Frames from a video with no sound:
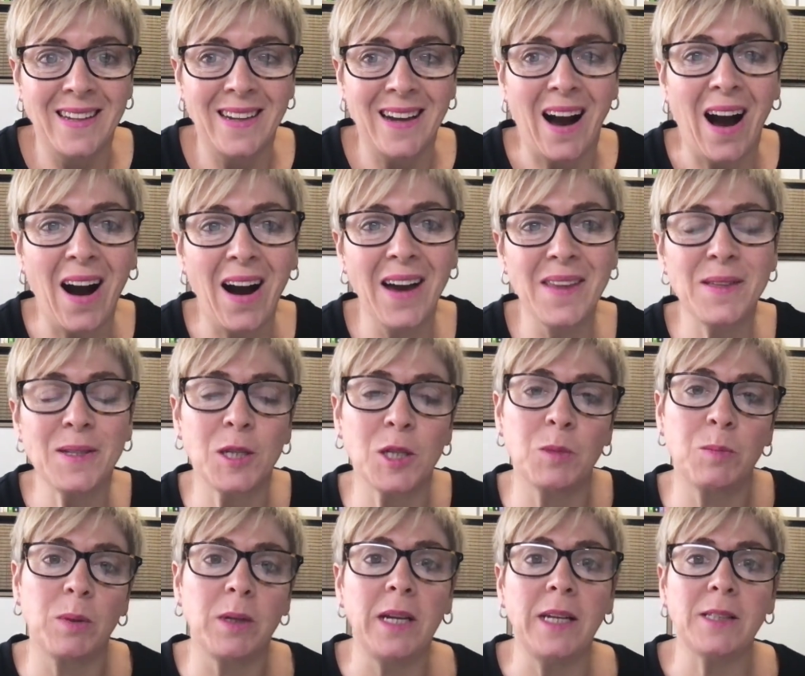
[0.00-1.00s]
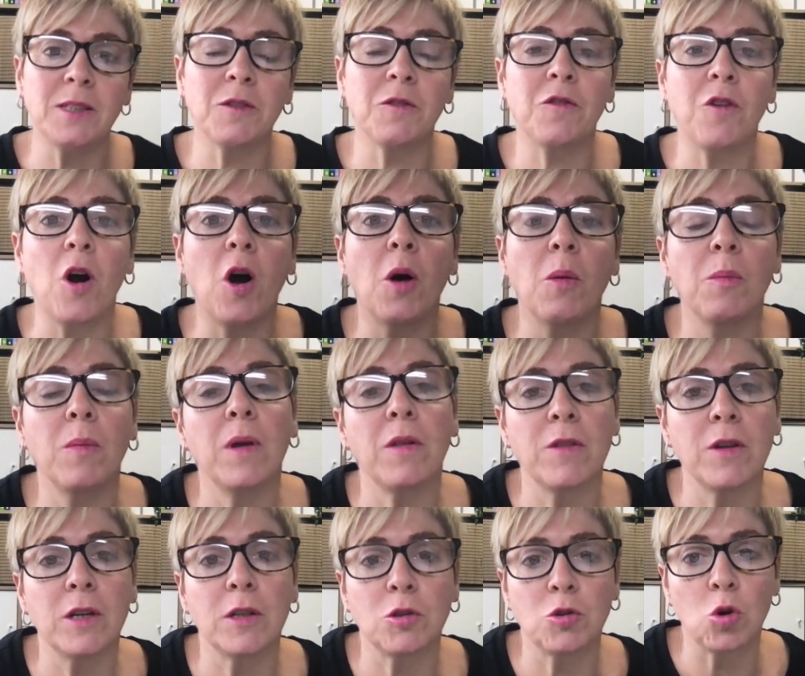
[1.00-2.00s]
Hi, this is Bonita from
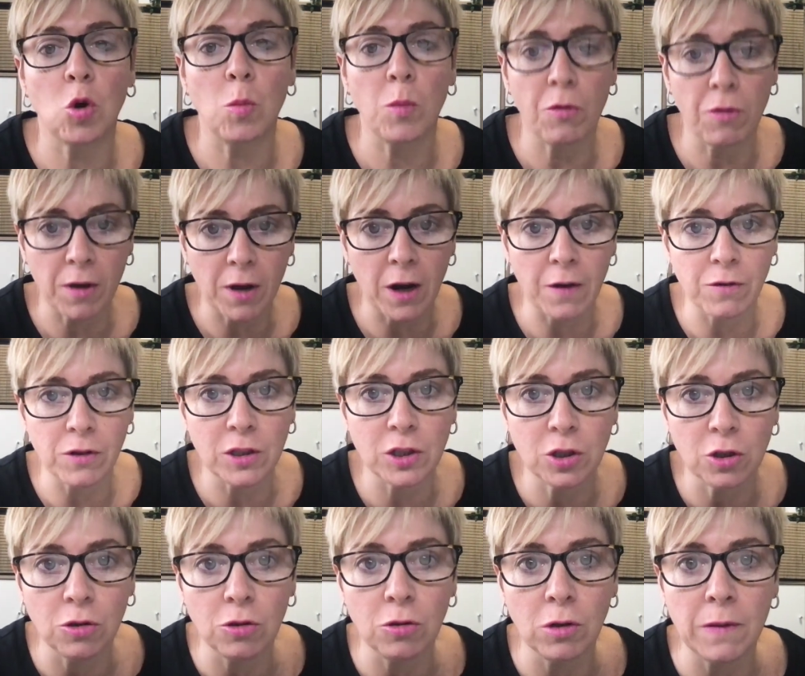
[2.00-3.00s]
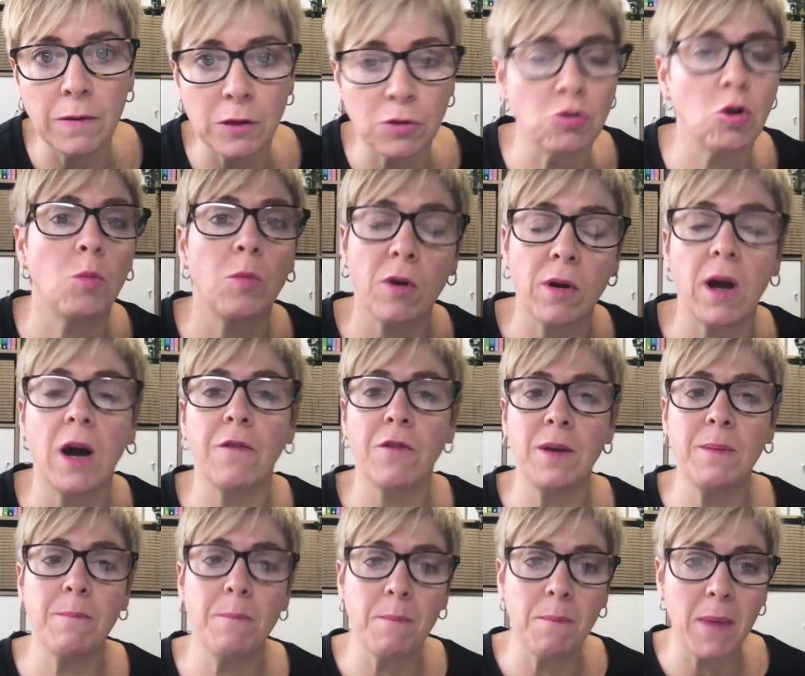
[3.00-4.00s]
the Trauma Recovery School and the Trauma Recovery
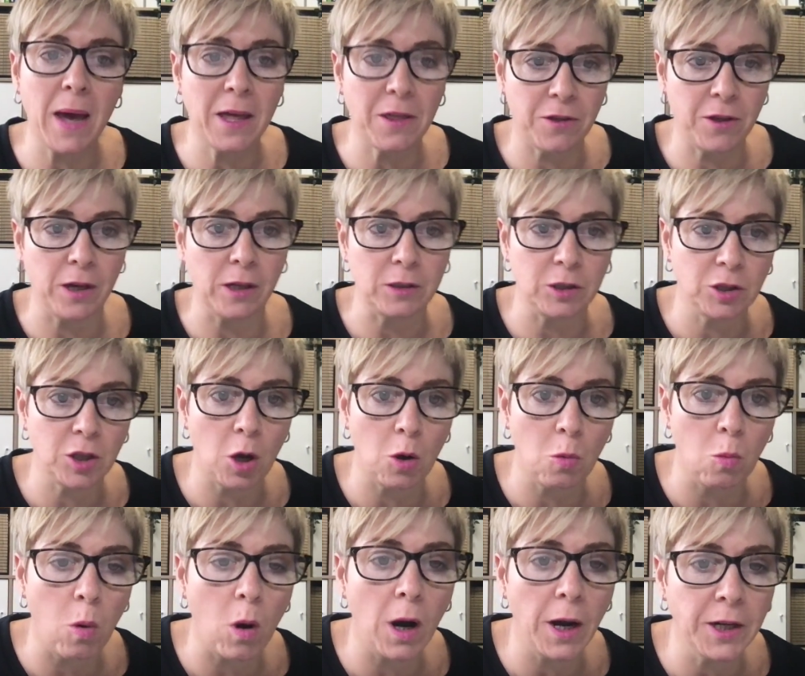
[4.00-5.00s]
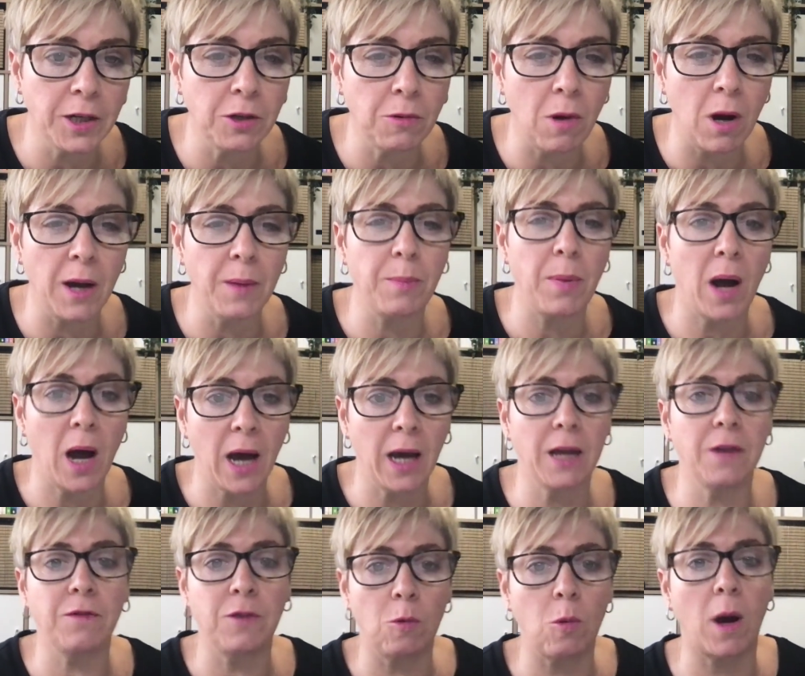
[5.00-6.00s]
Method. So why do I
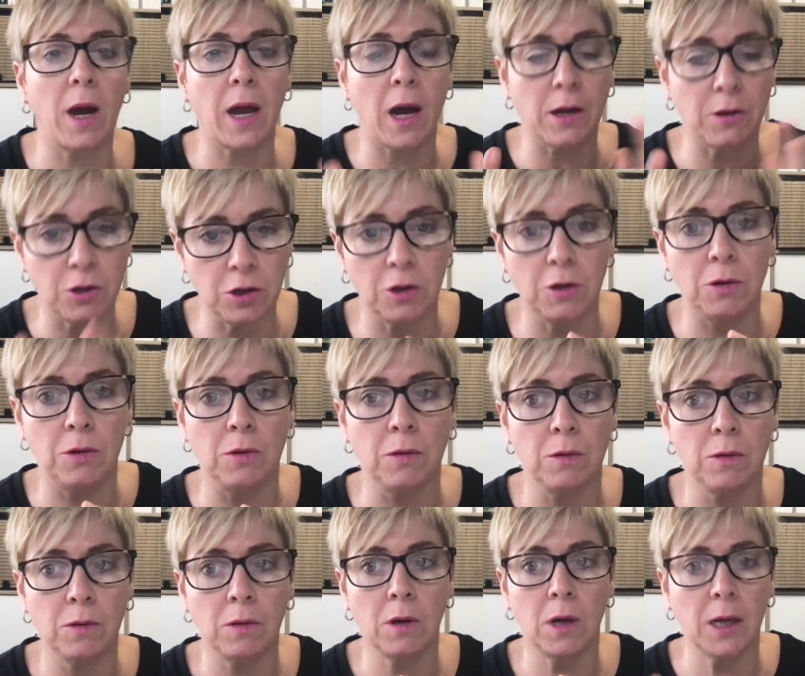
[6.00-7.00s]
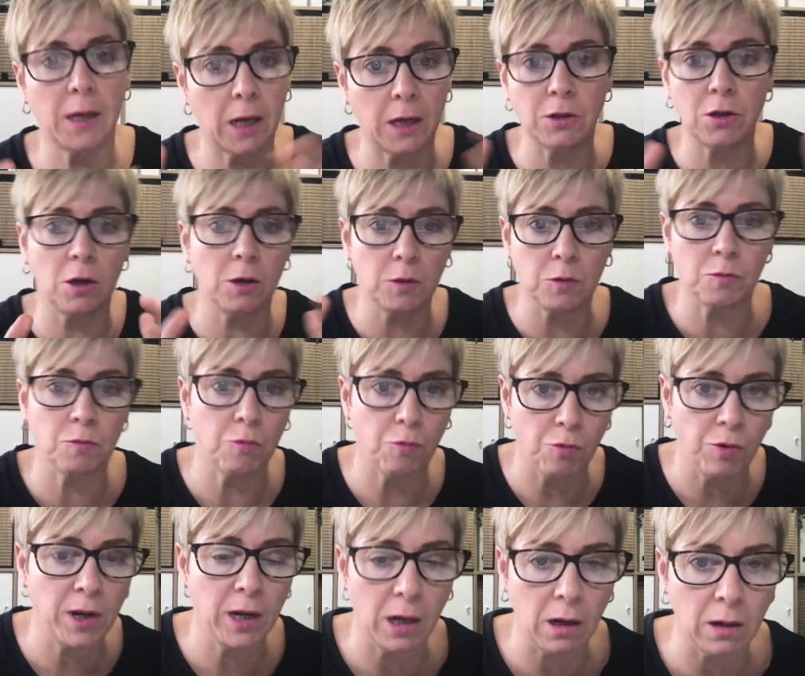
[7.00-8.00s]
behave the way I do and I don't
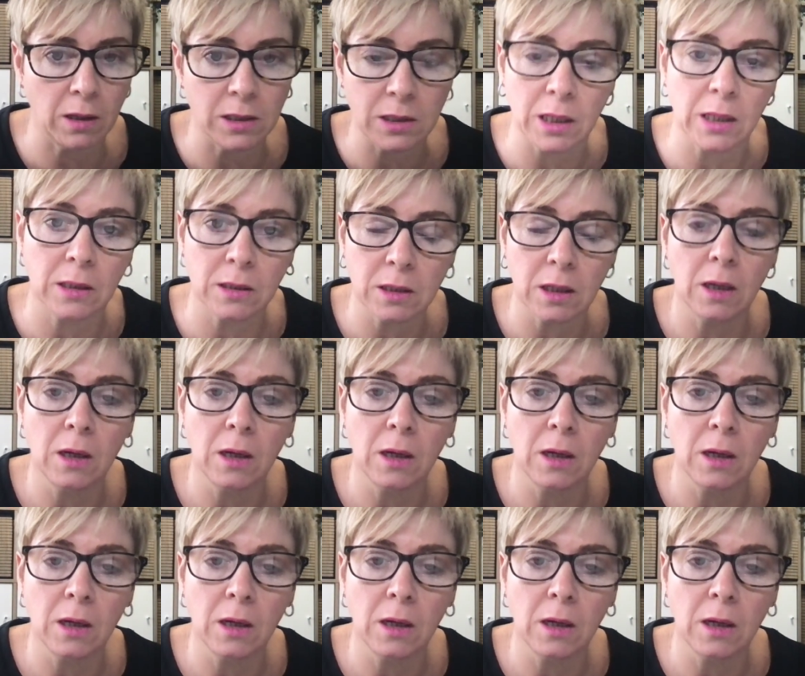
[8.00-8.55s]
realize it?